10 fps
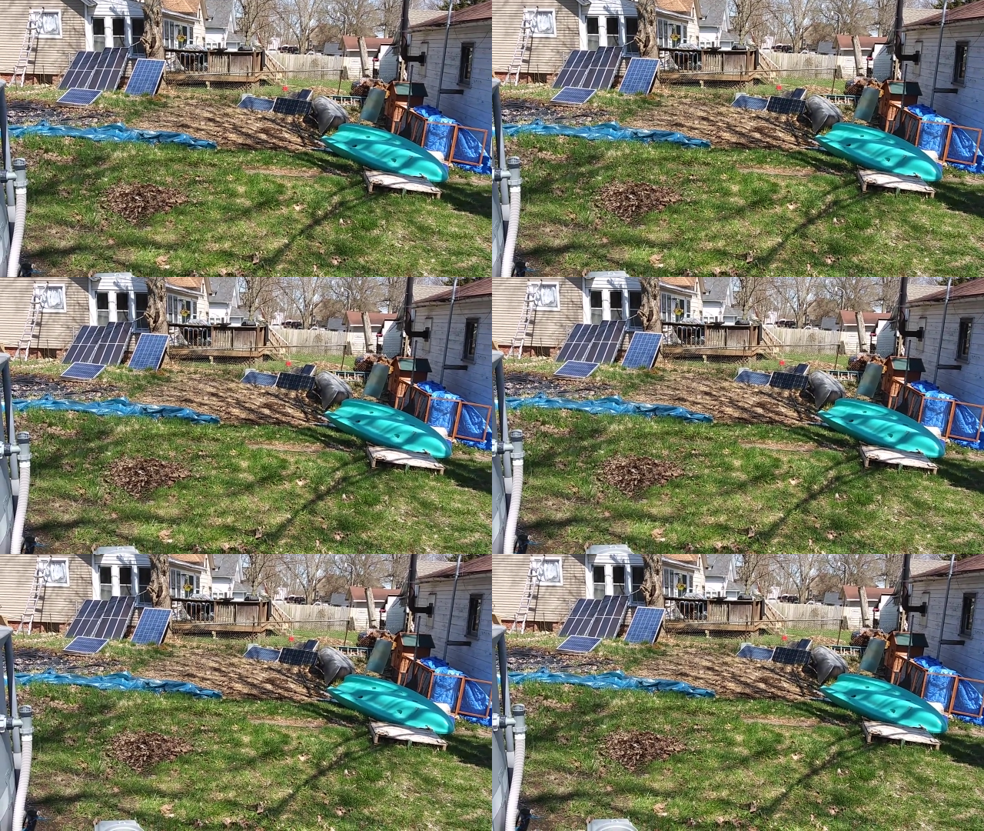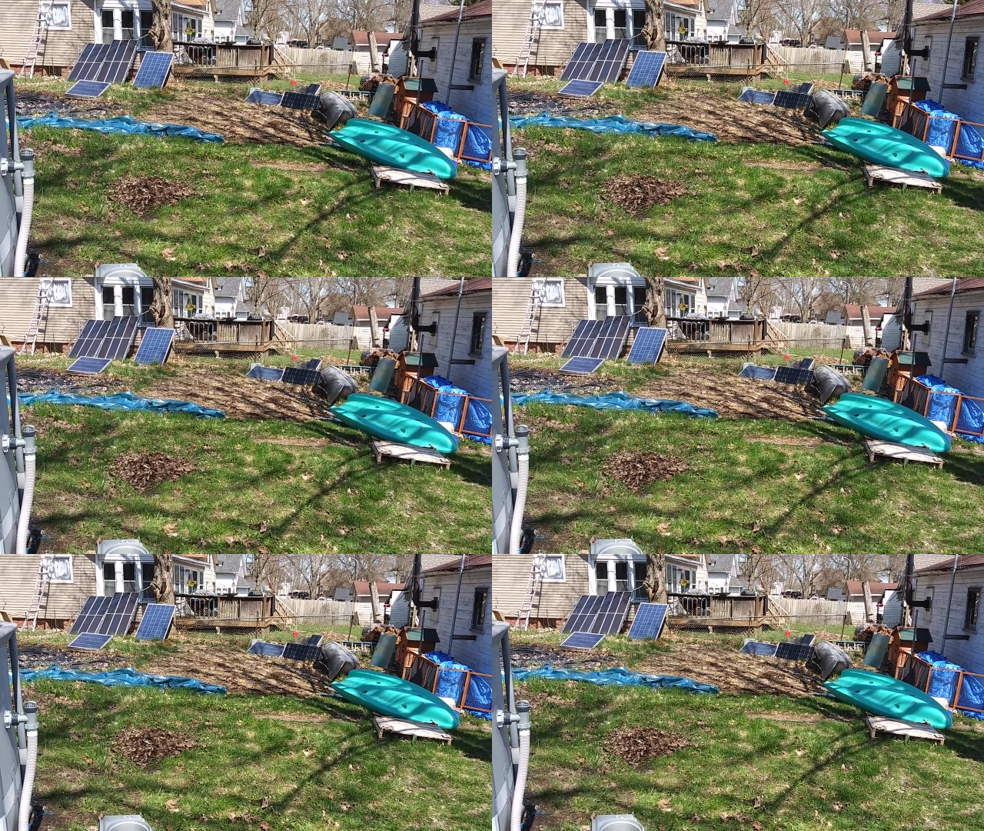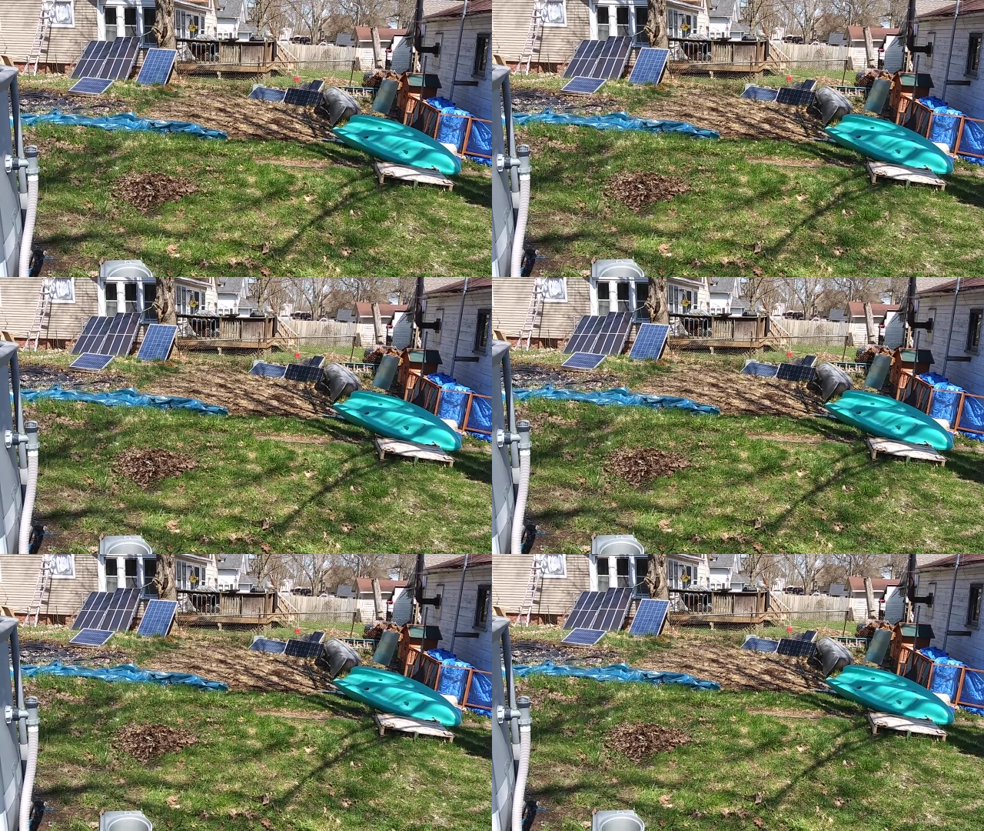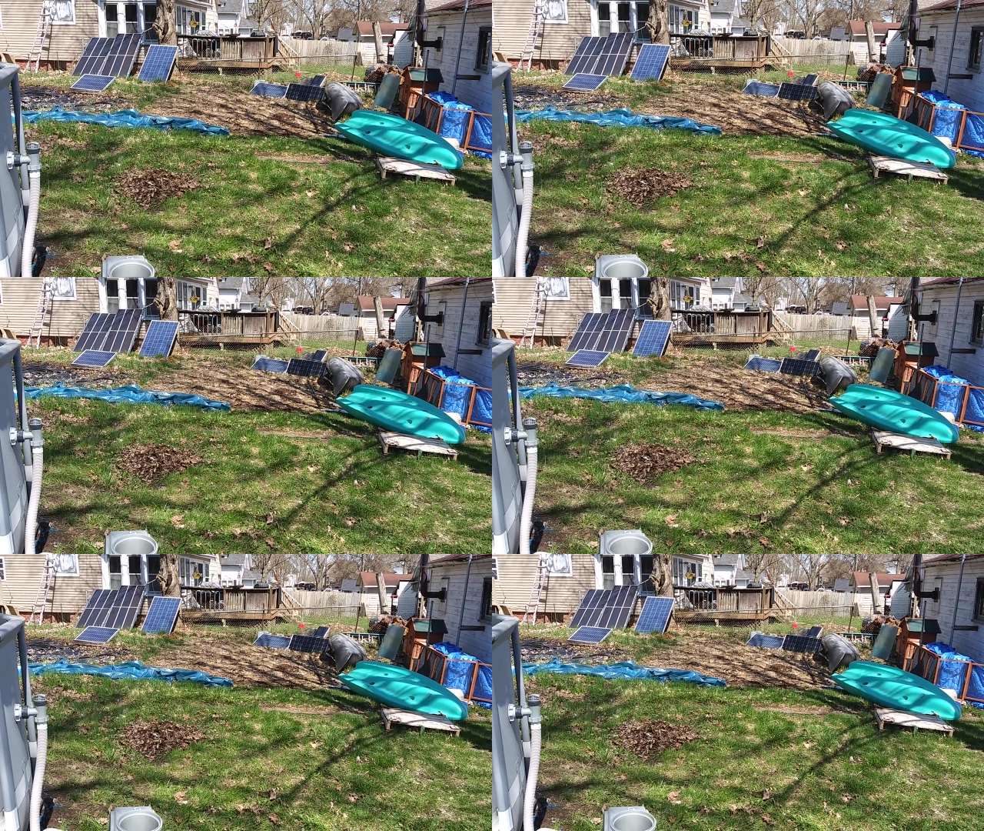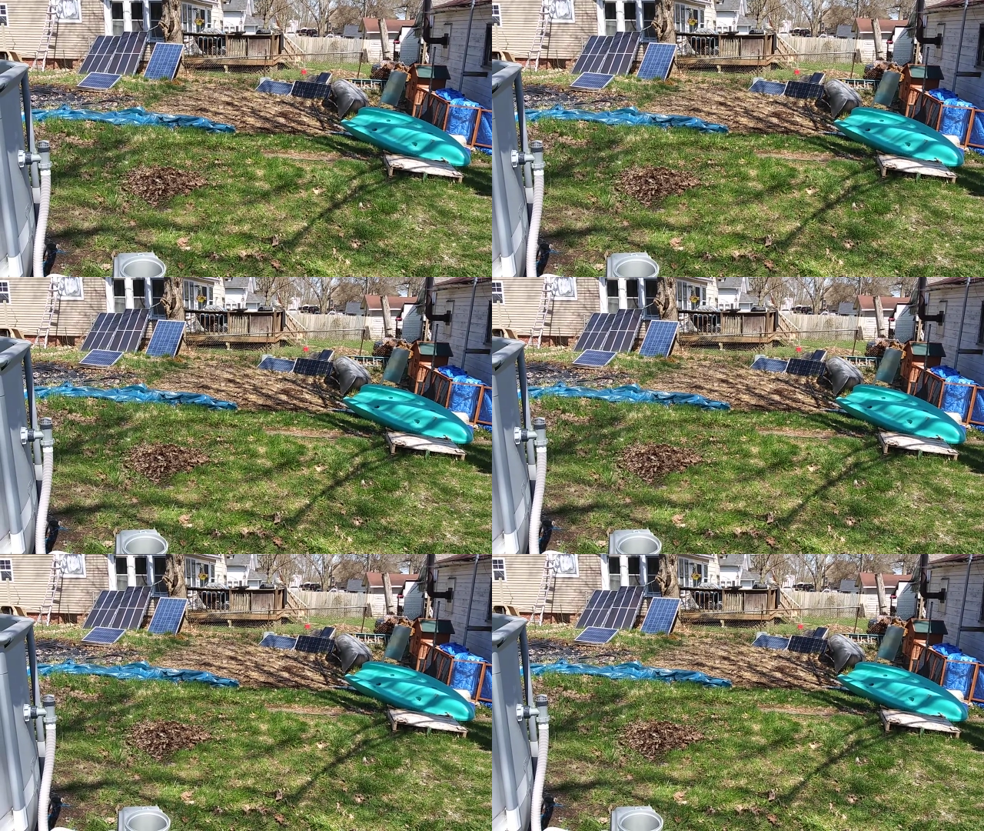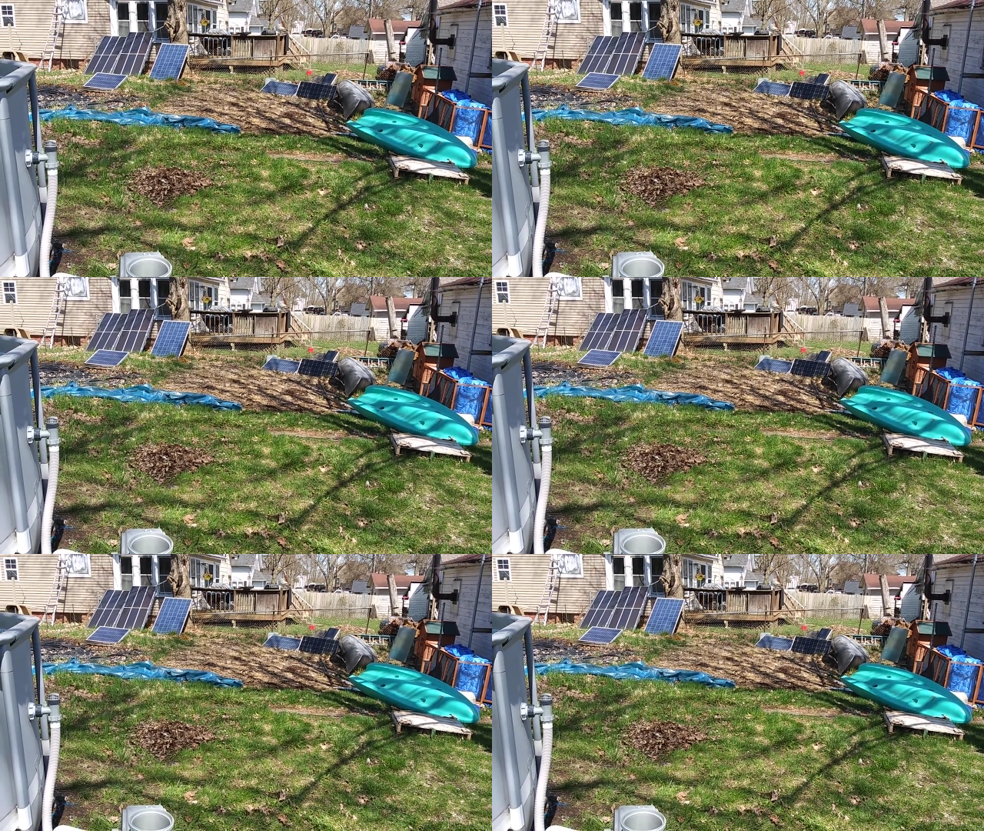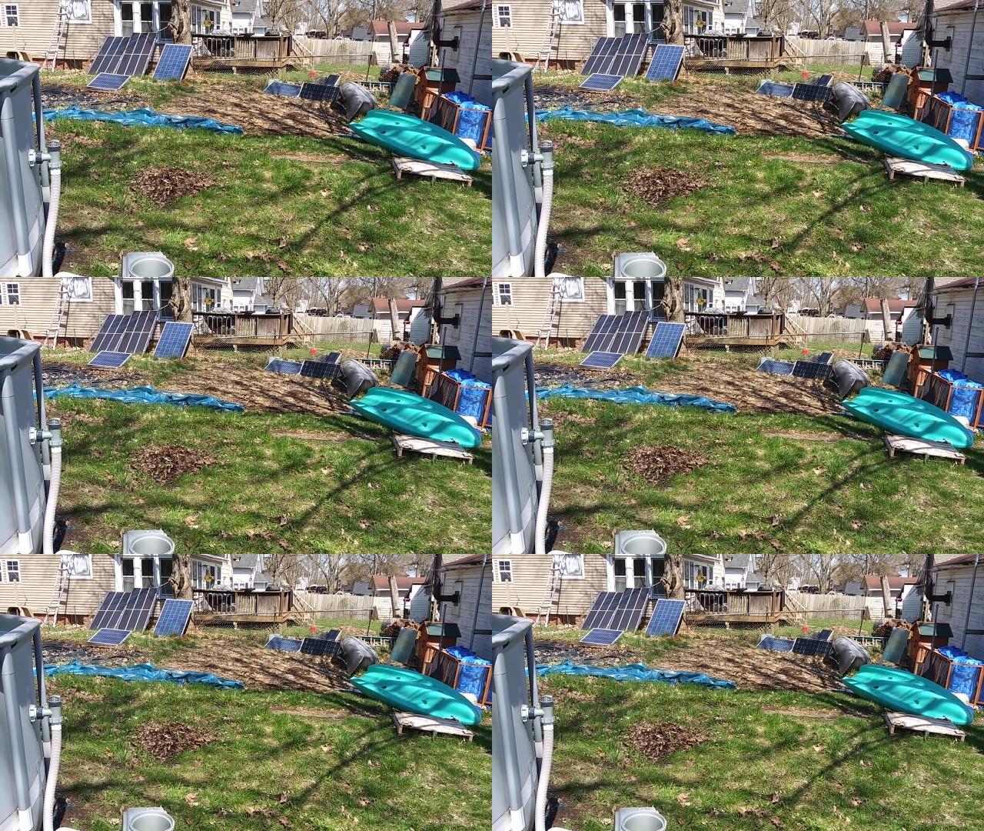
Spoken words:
[unreadable: no face in view]